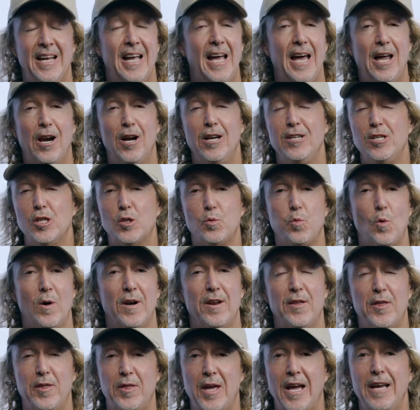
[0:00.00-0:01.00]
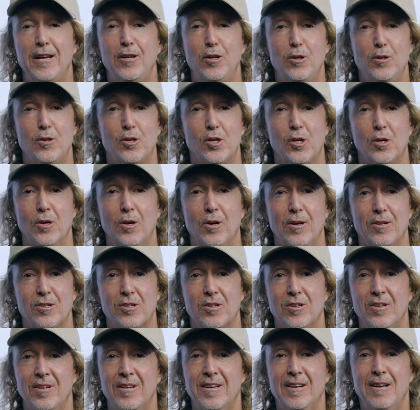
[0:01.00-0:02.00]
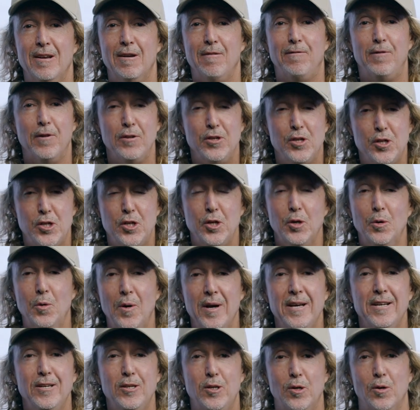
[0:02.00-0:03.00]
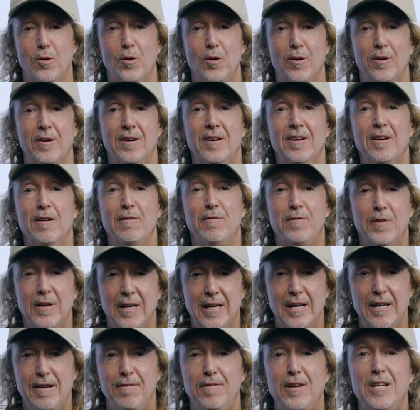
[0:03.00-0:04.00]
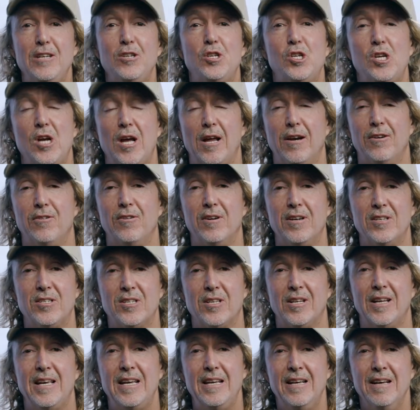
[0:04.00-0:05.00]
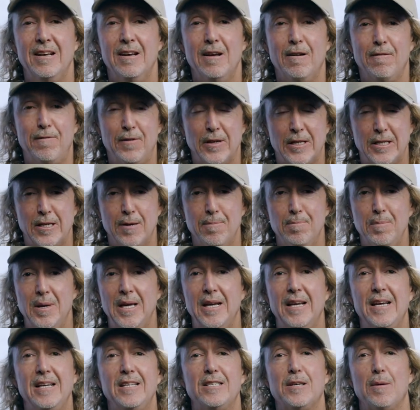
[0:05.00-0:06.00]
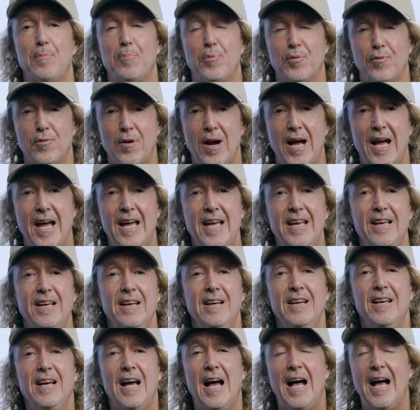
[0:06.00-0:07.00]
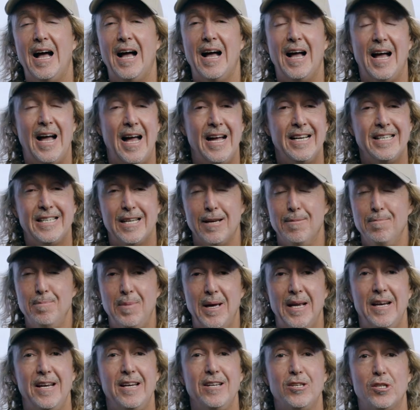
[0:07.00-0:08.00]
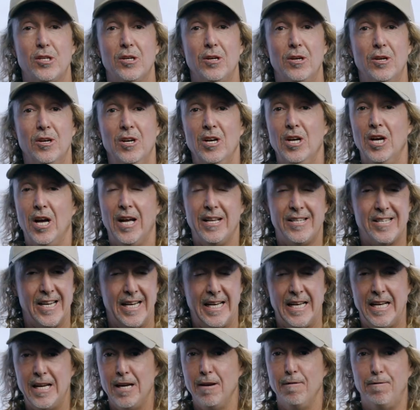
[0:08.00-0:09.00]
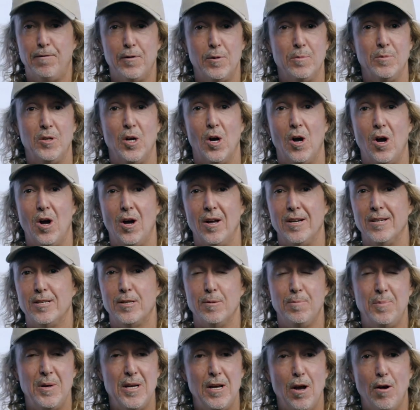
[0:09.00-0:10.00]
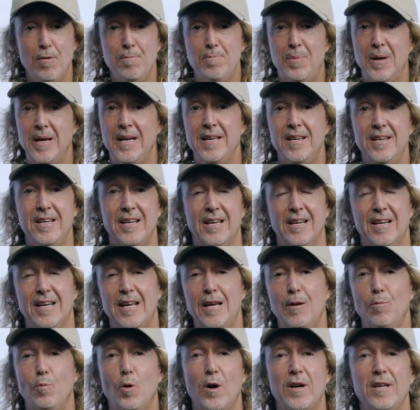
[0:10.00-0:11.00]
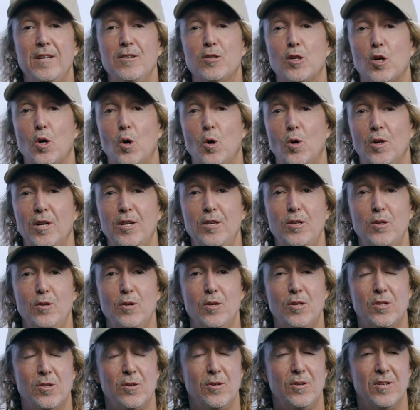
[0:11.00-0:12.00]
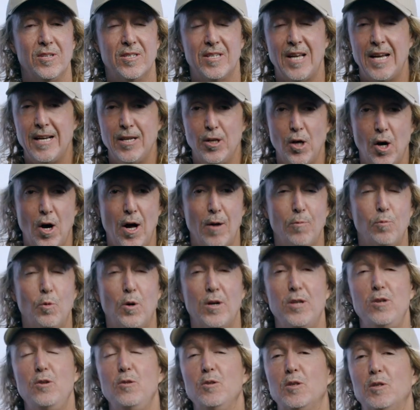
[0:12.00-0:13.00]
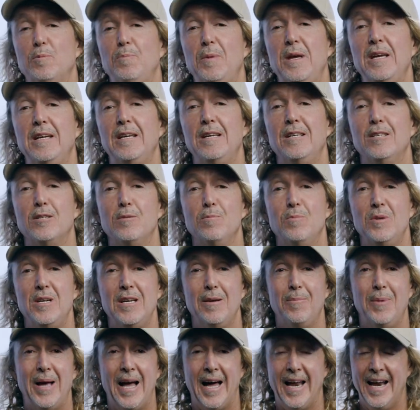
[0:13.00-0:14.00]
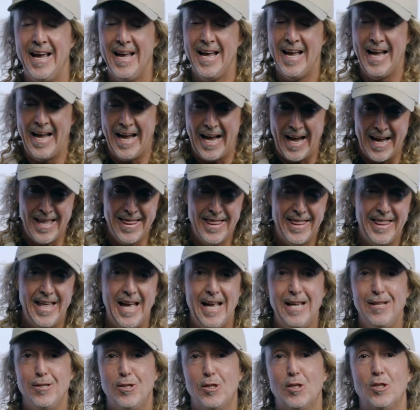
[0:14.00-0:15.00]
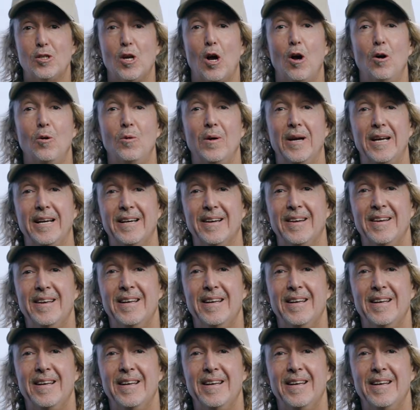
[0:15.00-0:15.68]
And I just want to thank you, church, for doing good, for living generously, for committing to pray and committing to hear from God, to be obedient in what He's calling you to say, God, what are you speaking to me about? And then sowing.